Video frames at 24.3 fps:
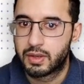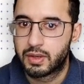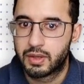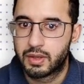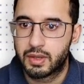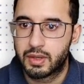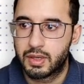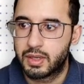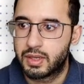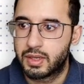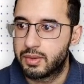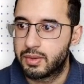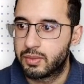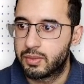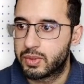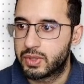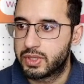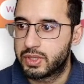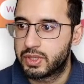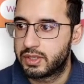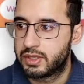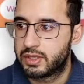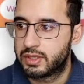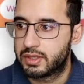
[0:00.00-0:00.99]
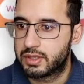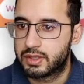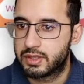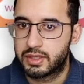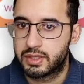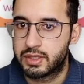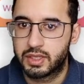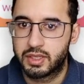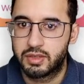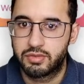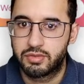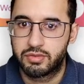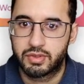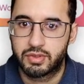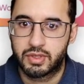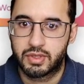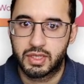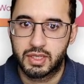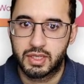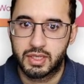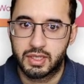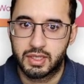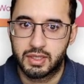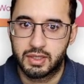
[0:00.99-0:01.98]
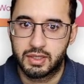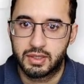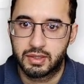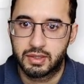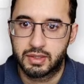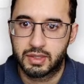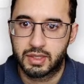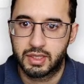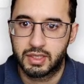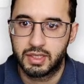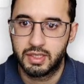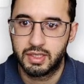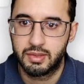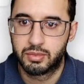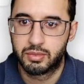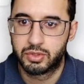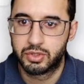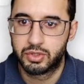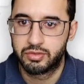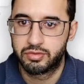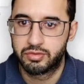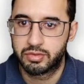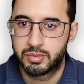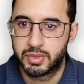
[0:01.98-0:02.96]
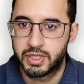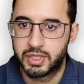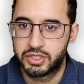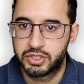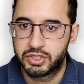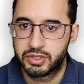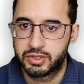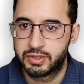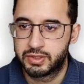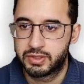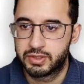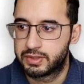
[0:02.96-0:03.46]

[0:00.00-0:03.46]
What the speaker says: I wonder if I need more information.